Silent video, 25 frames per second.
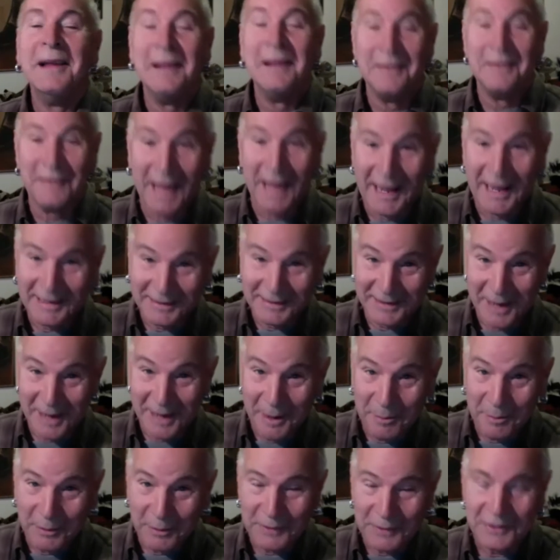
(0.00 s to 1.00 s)
That
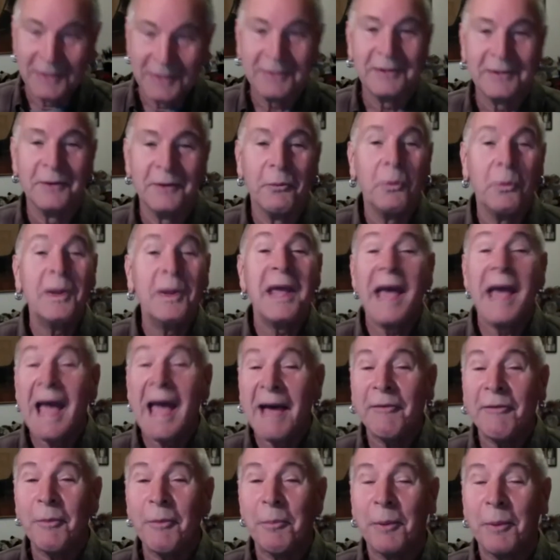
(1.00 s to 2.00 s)
competition, we
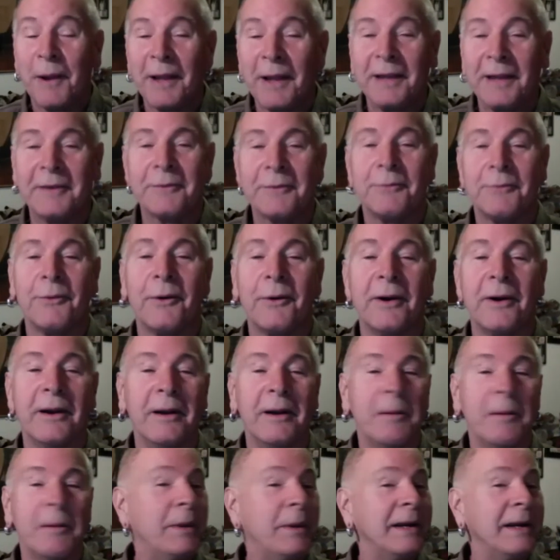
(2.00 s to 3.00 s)
have a place for it,
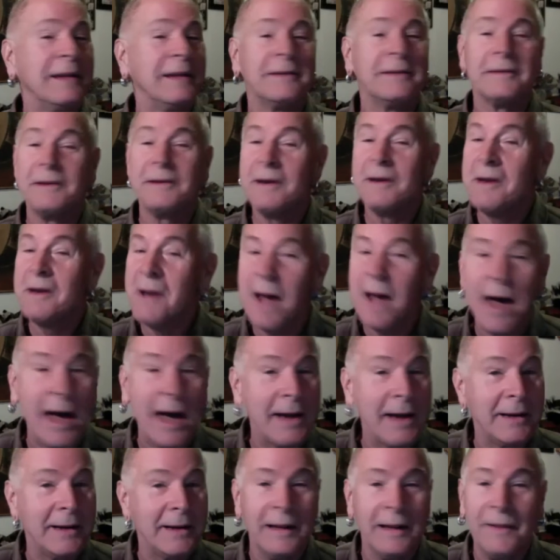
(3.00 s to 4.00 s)
but it's not
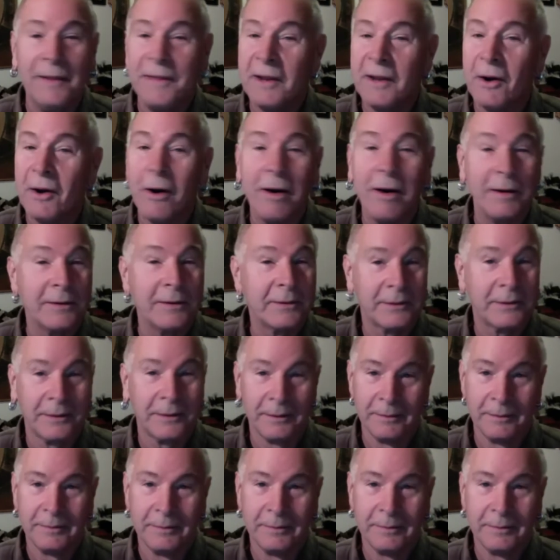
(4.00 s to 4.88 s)
in the arts.